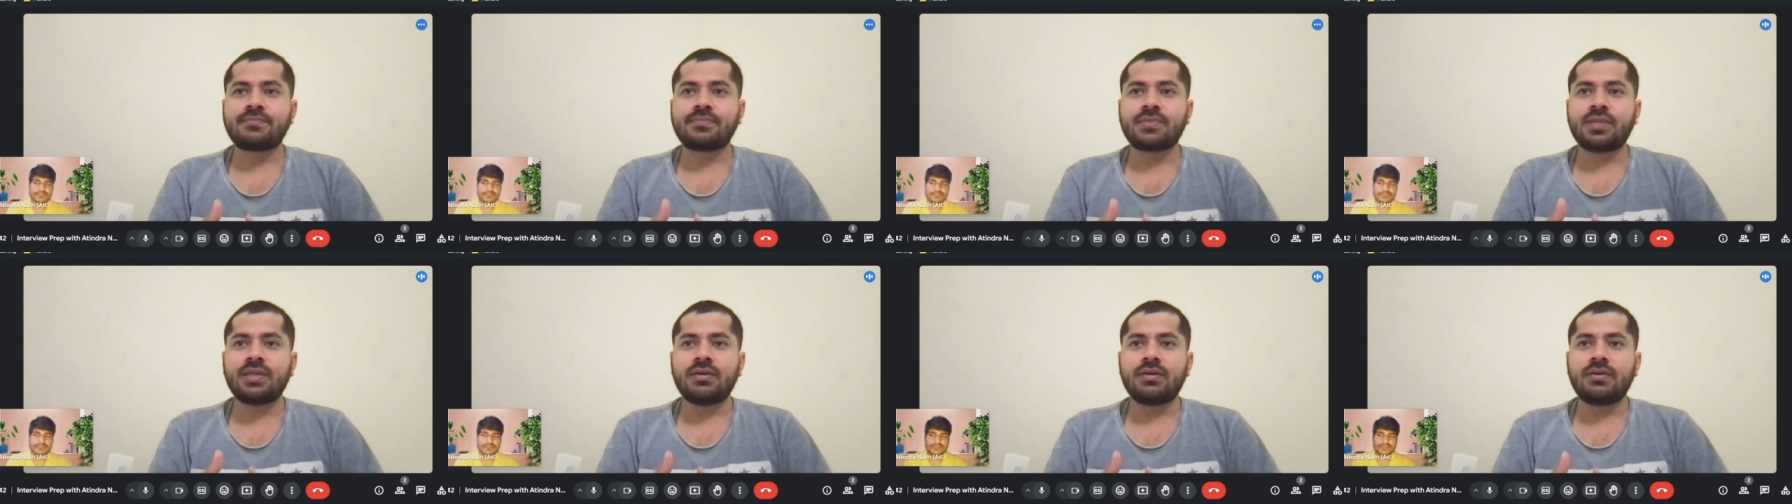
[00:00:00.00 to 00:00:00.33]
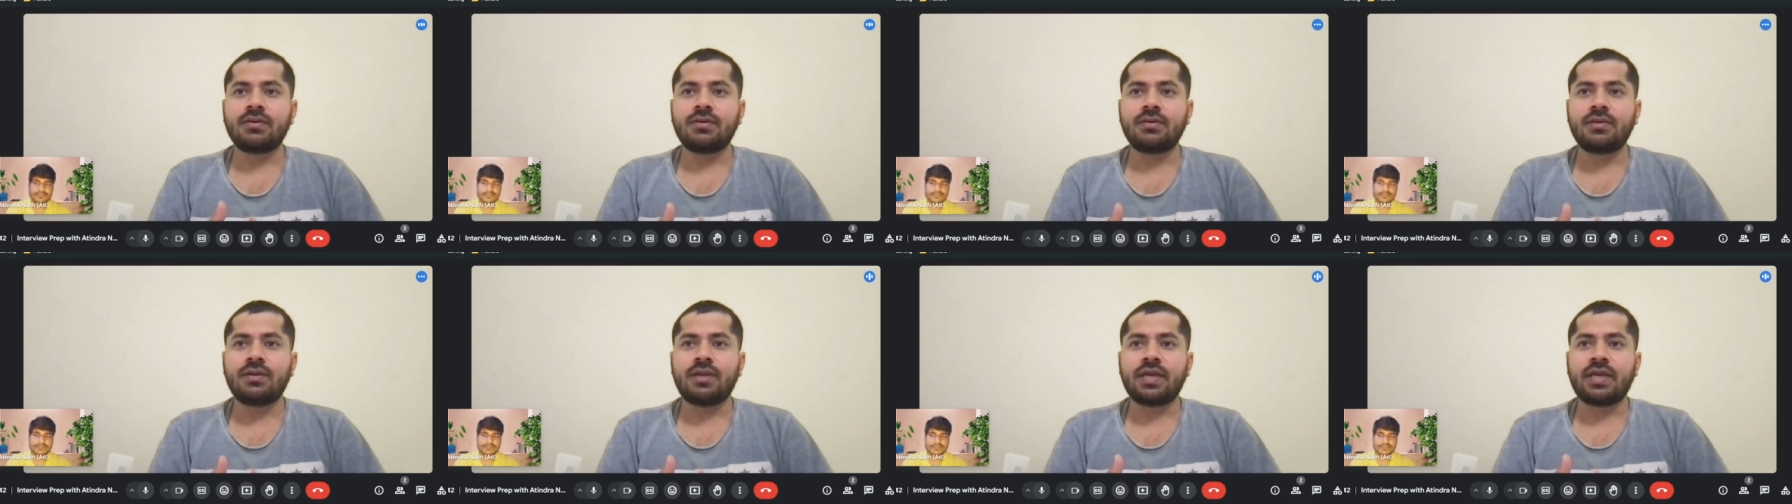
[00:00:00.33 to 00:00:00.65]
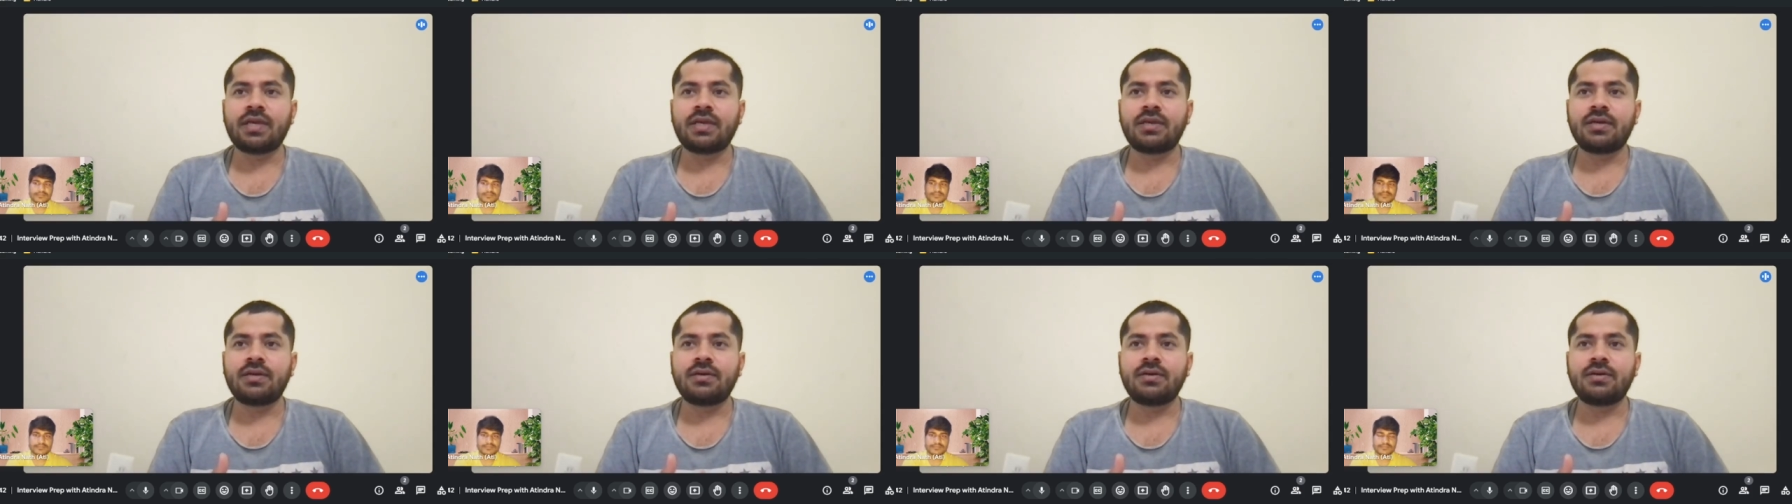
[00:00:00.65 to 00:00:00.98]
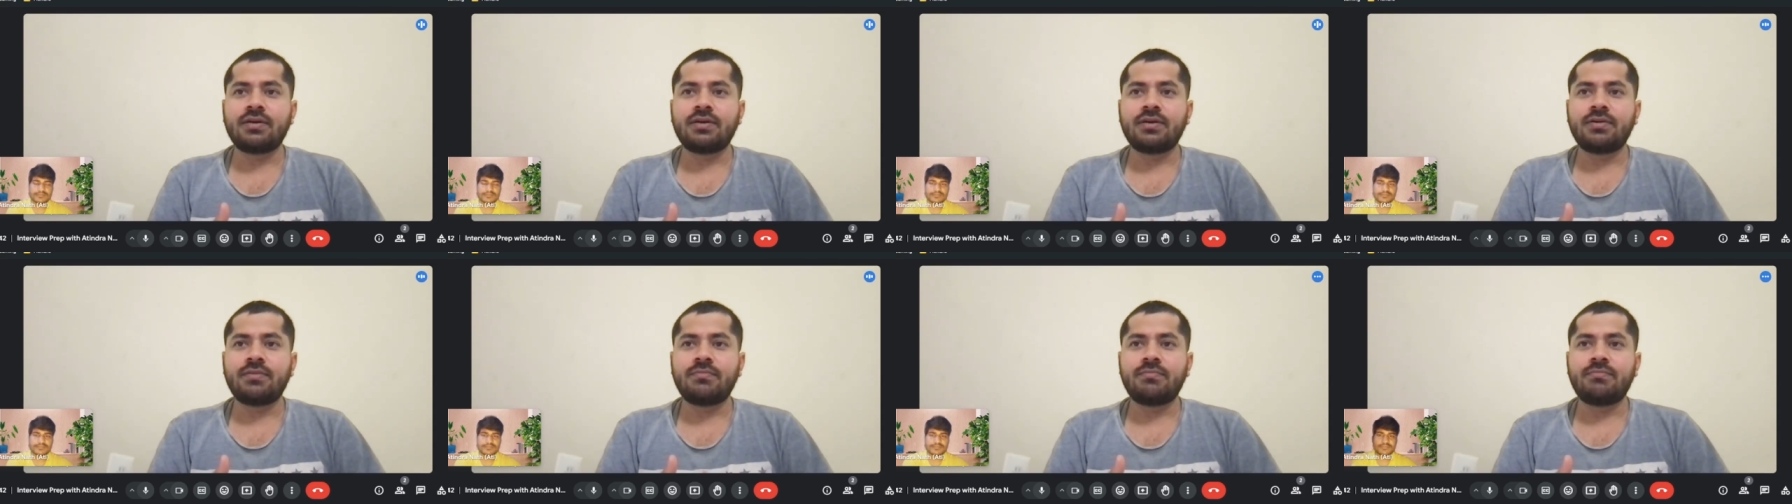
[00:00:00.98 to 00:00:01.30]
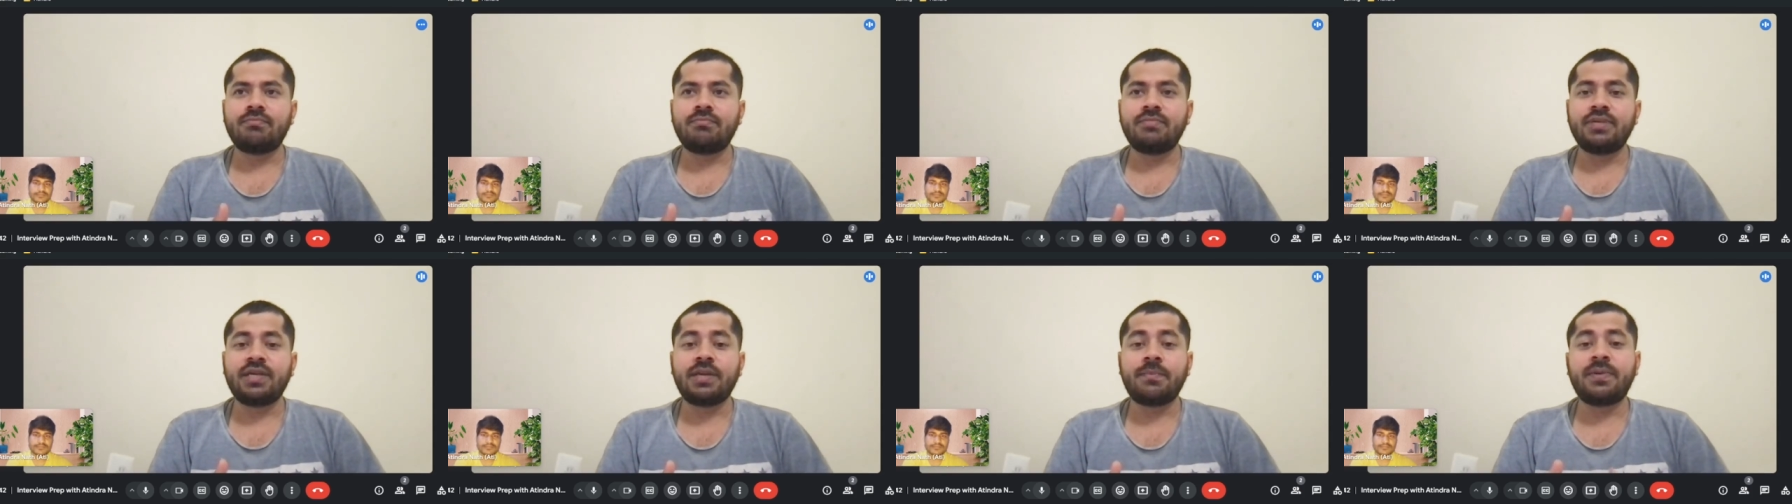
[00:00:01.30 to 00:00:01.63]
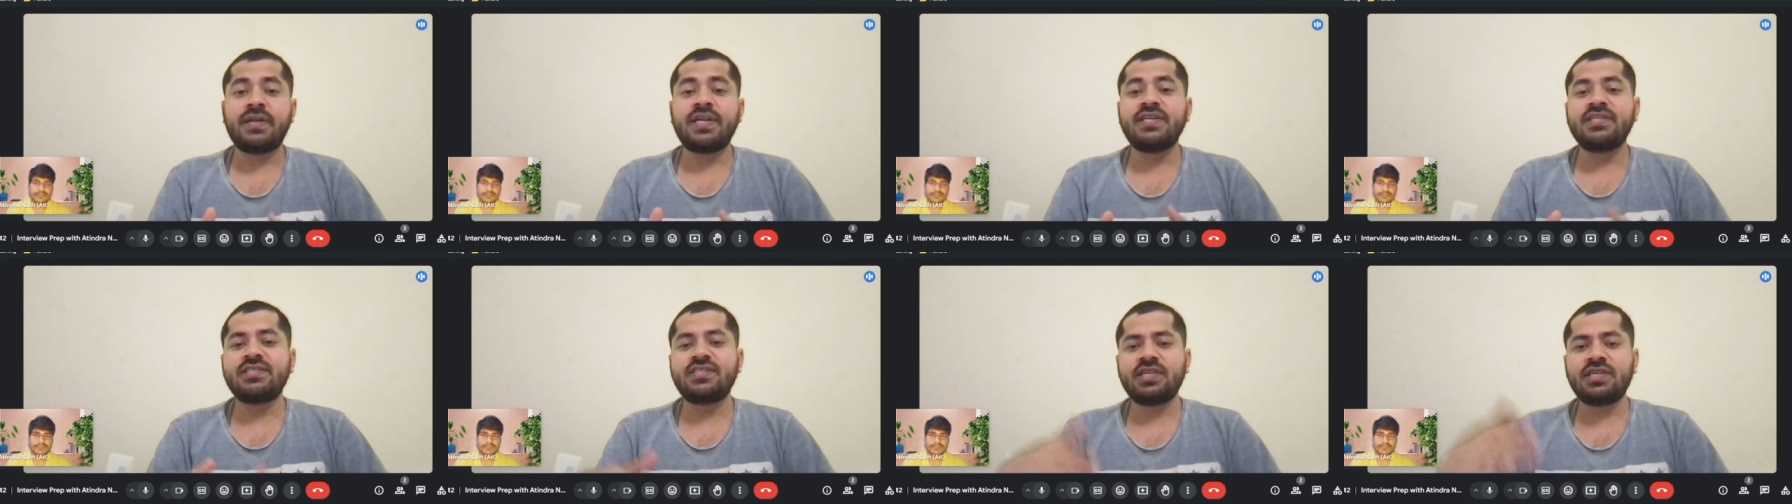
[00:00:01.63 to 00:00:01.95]
yeah, like uh,
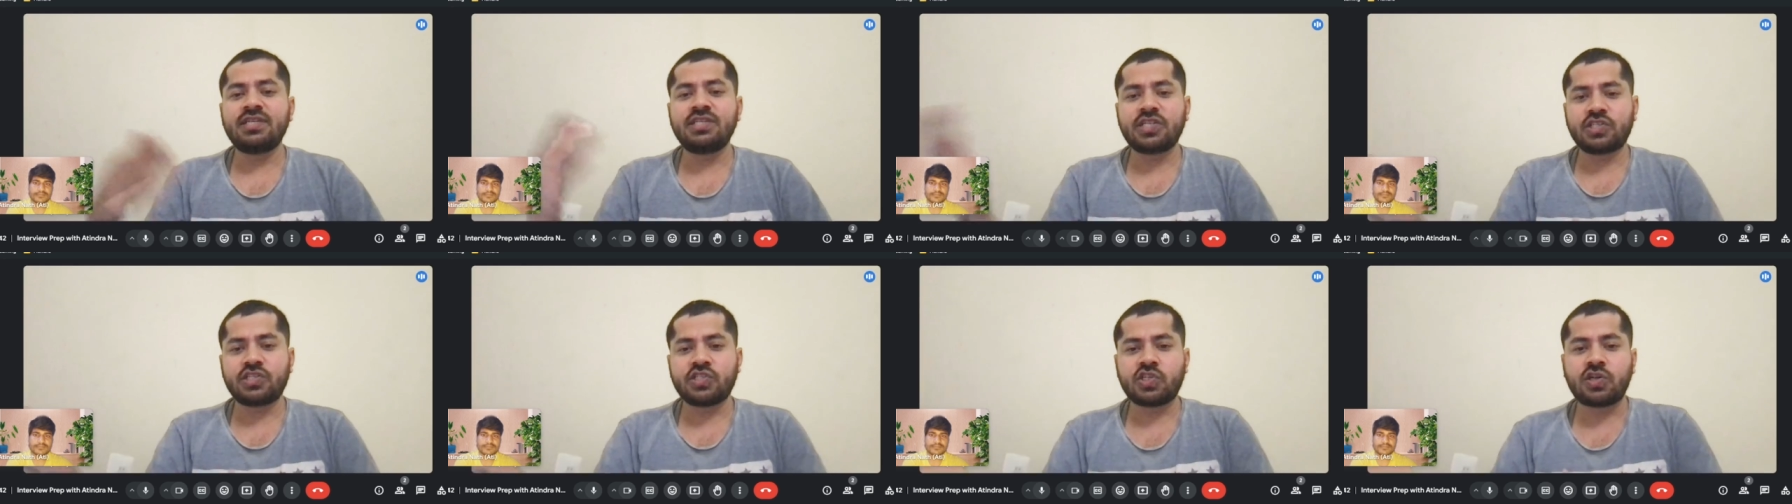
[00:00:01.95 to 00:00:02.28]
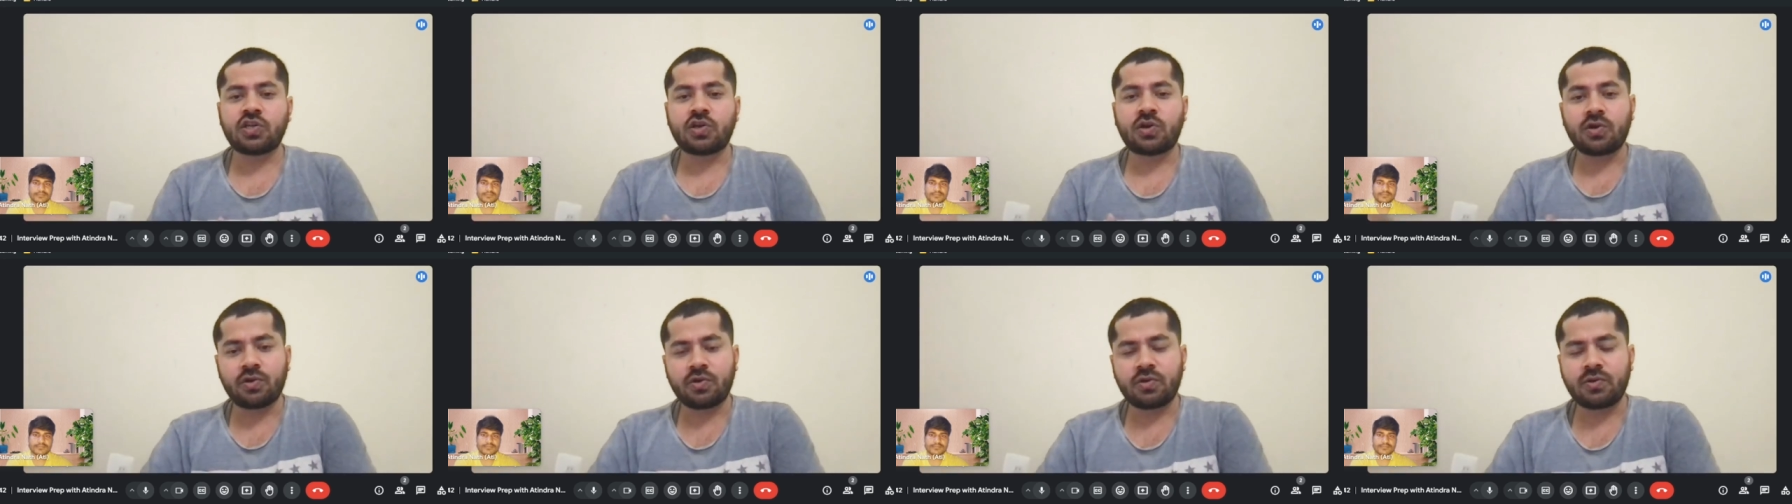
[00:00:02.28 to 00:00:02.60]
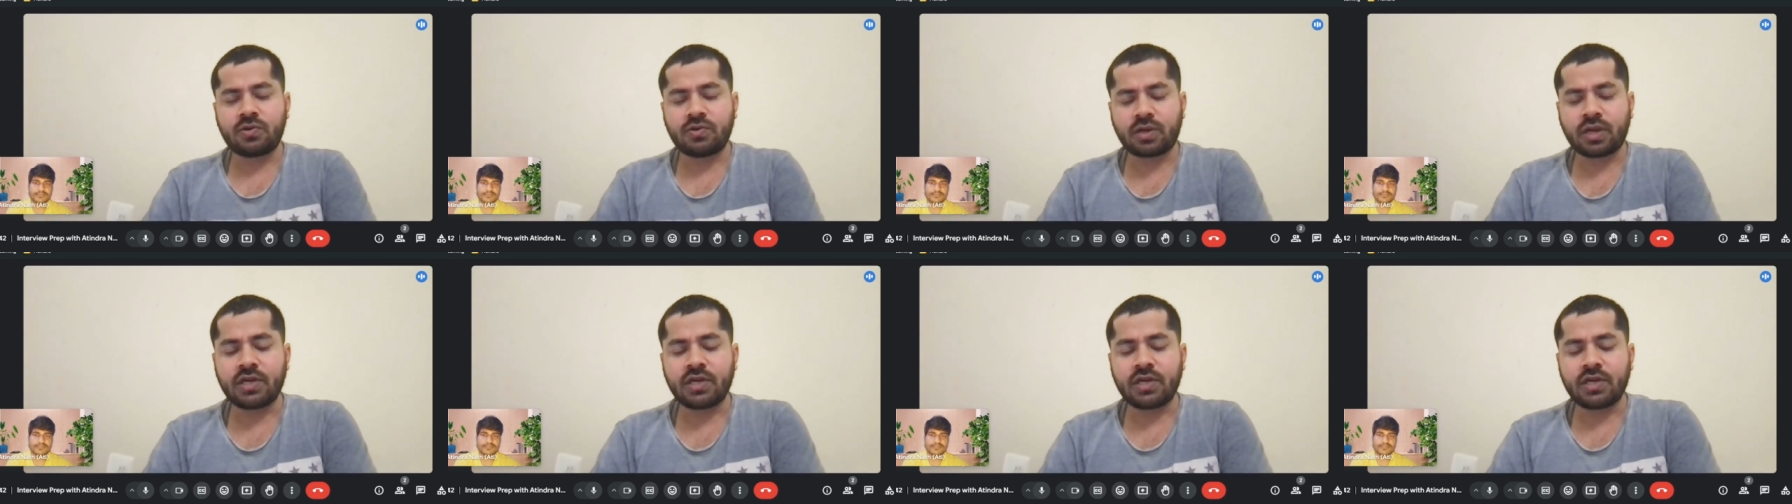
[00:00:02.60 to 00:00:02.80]
dependency injection or not